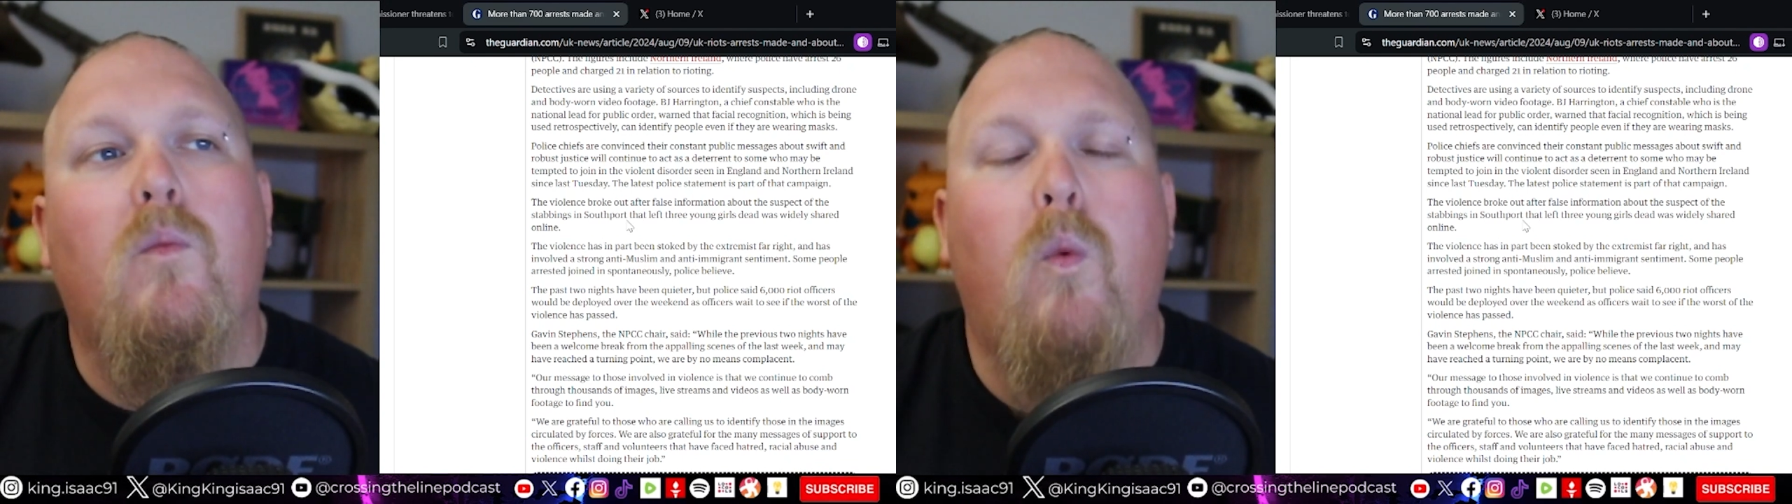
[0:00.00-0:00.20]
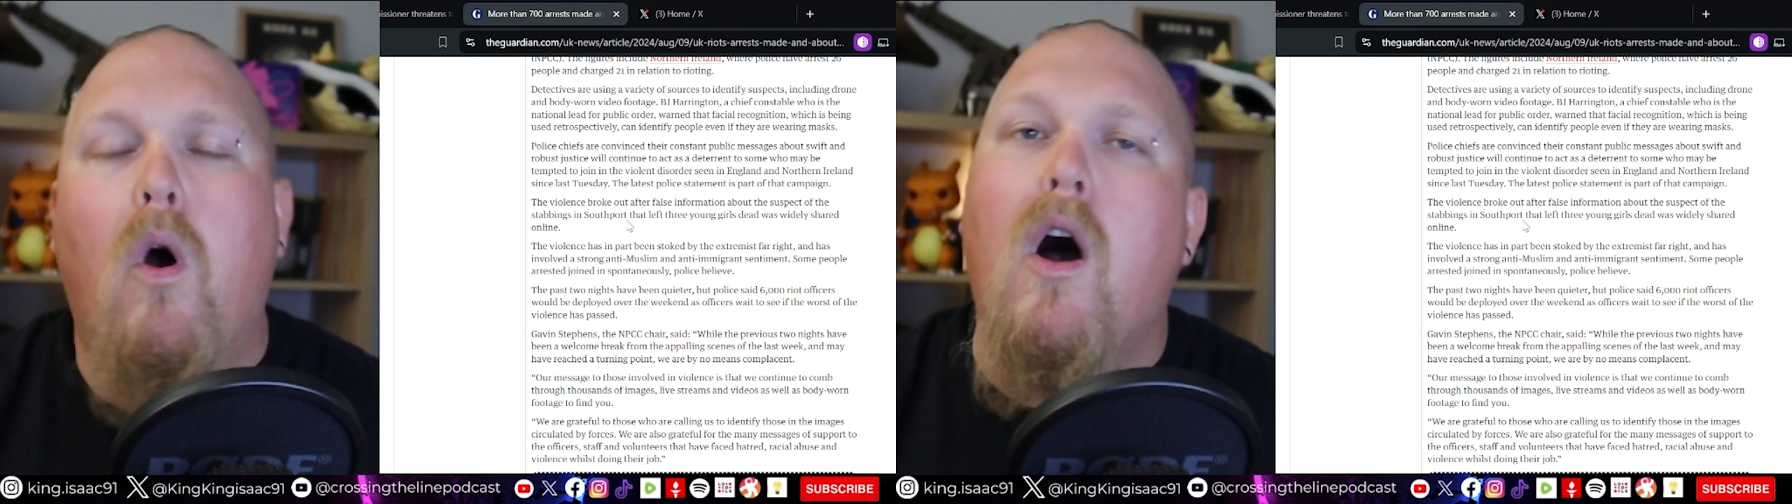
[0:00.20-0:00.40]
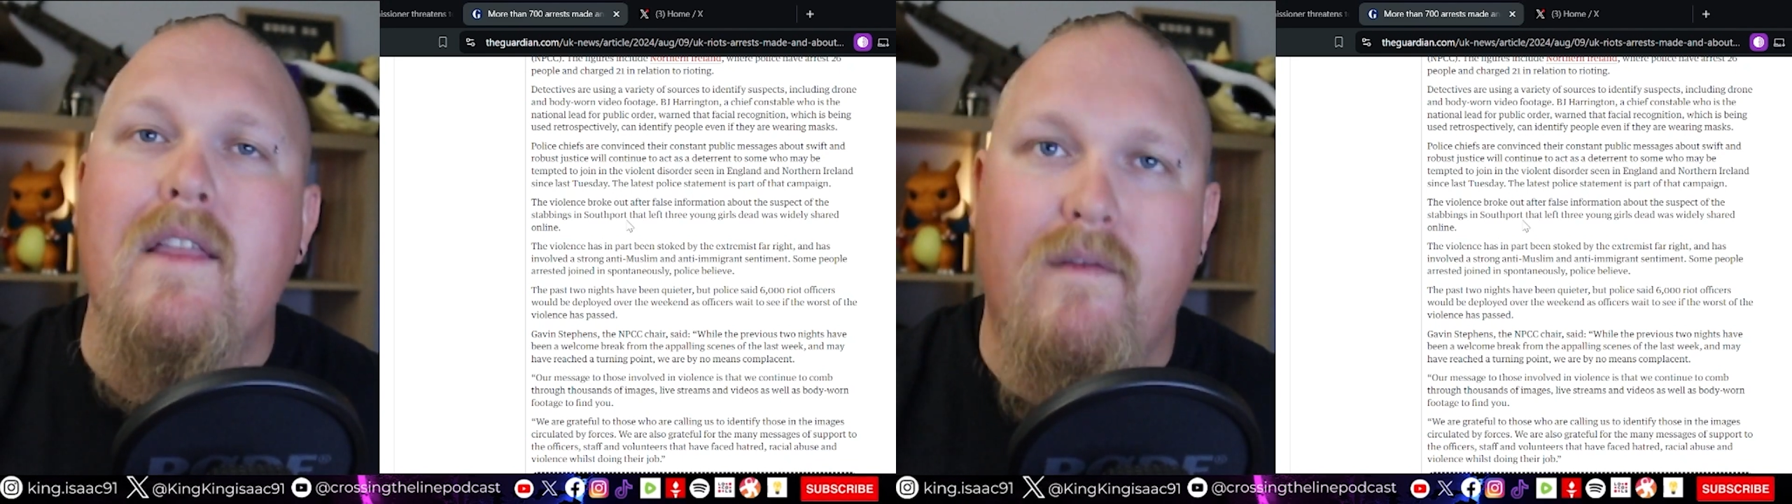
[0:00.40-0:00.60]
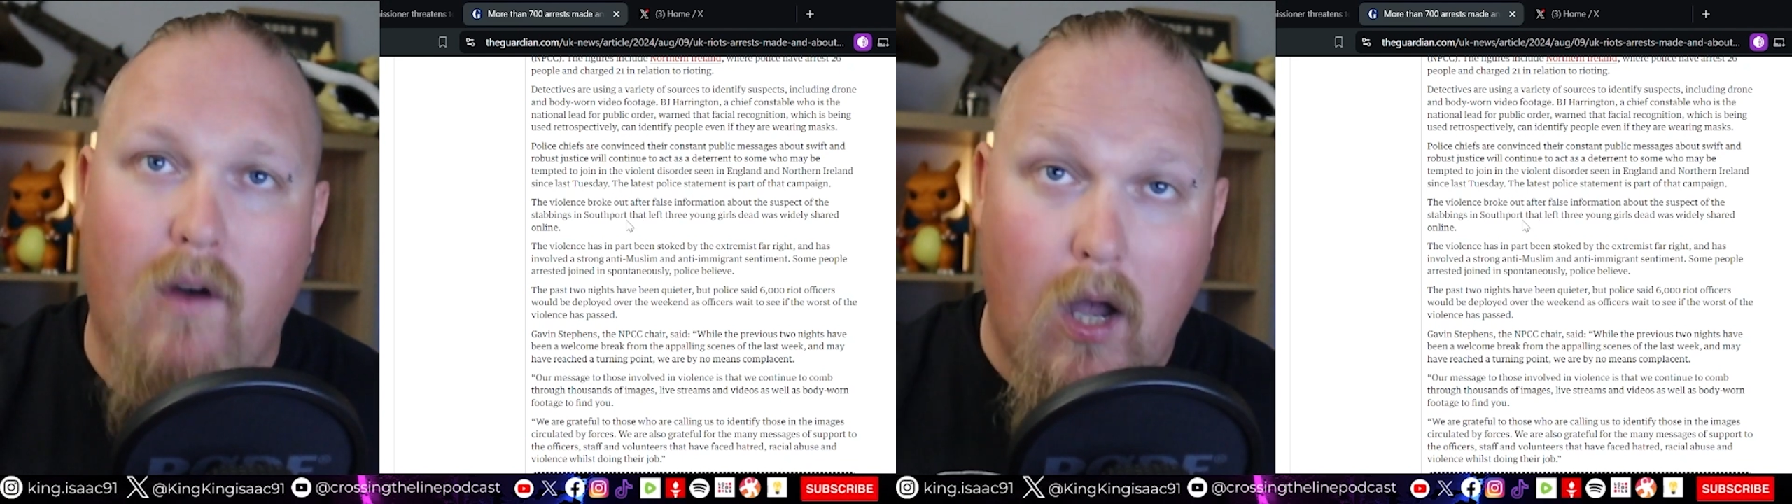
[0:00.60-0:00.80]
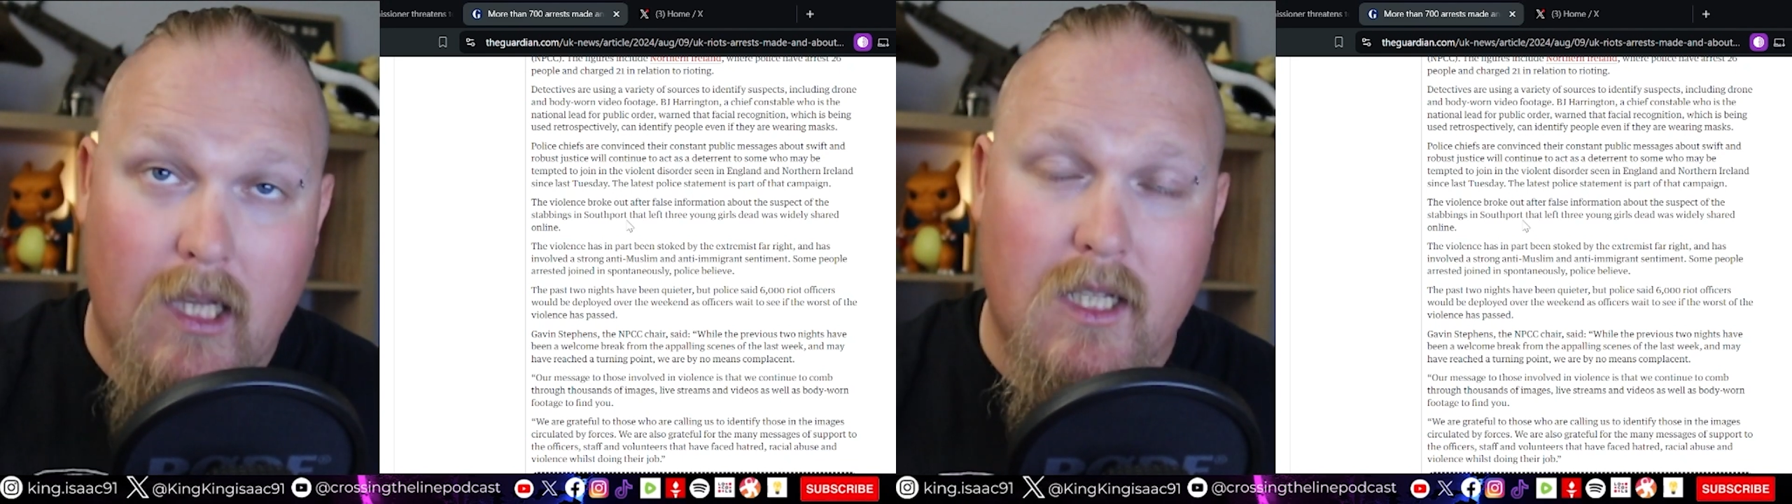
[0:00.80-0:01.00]
why the
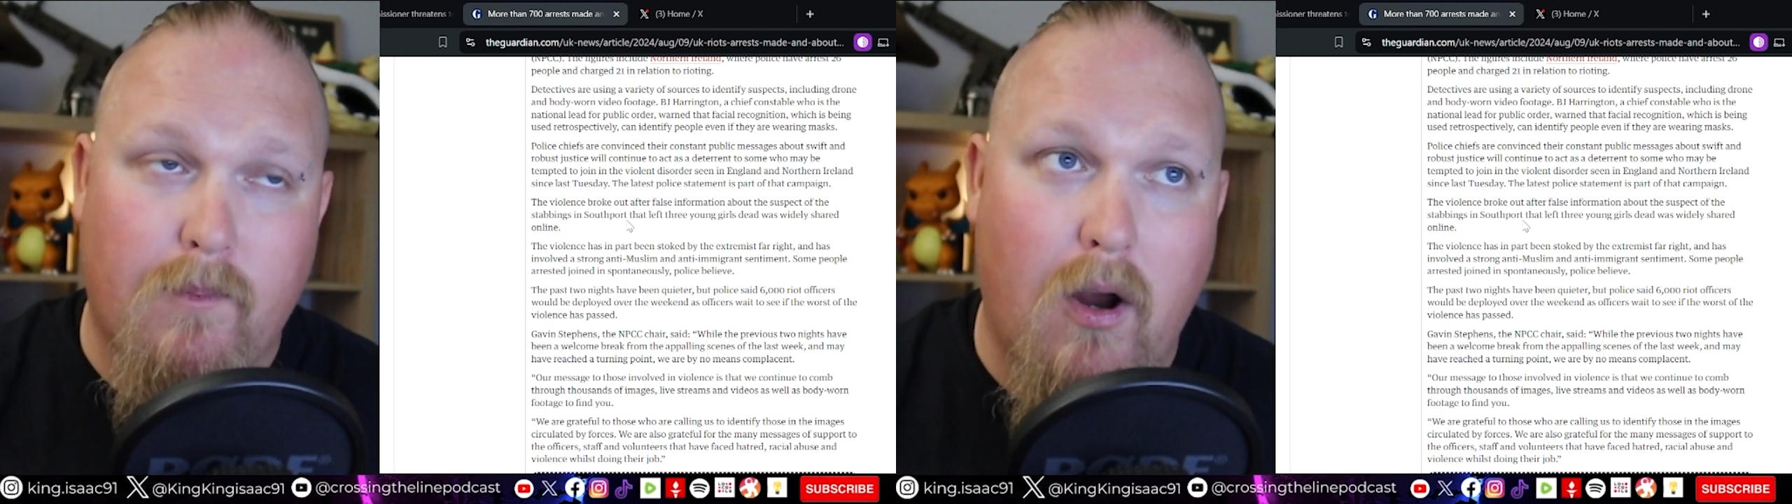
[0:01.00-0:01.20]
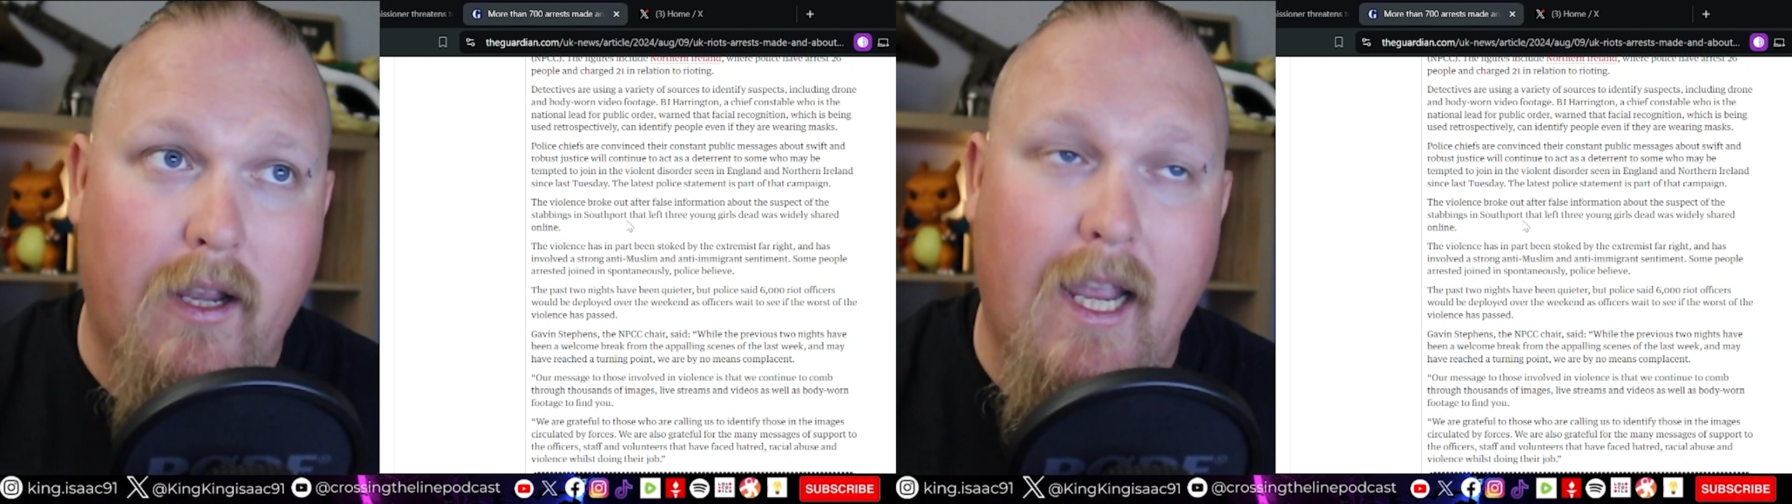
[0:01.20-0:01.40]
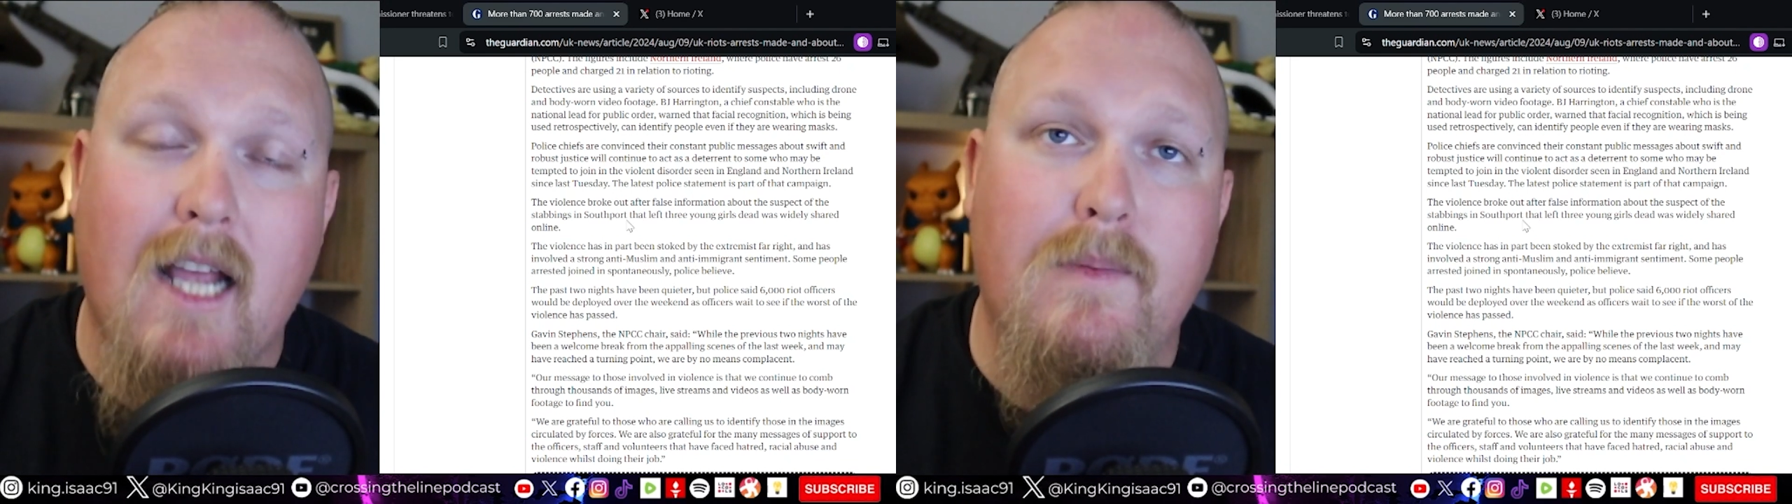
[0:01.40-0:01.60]
violence broke out.